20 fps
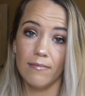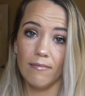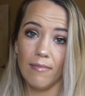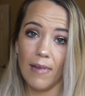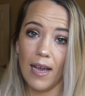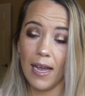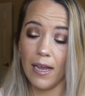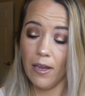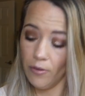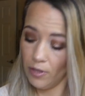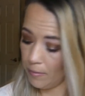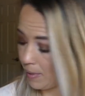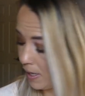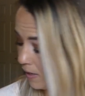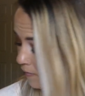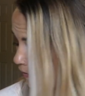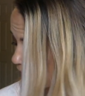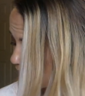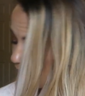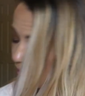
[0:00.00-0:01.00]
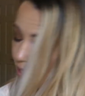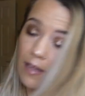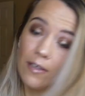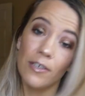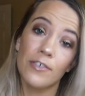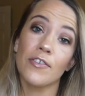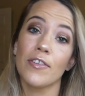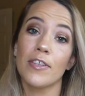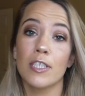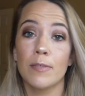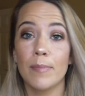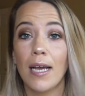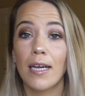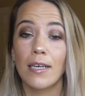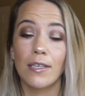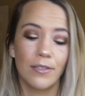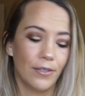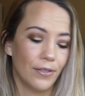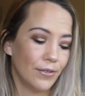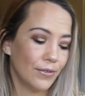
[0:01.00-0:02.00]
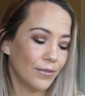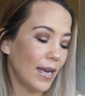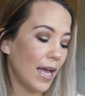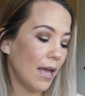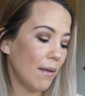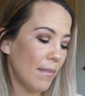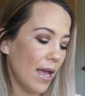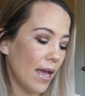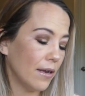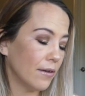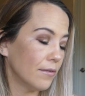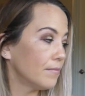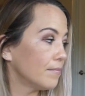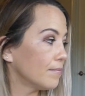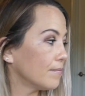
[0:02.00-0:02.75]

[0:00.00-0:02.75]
I only paid $15 for this box, so not mad.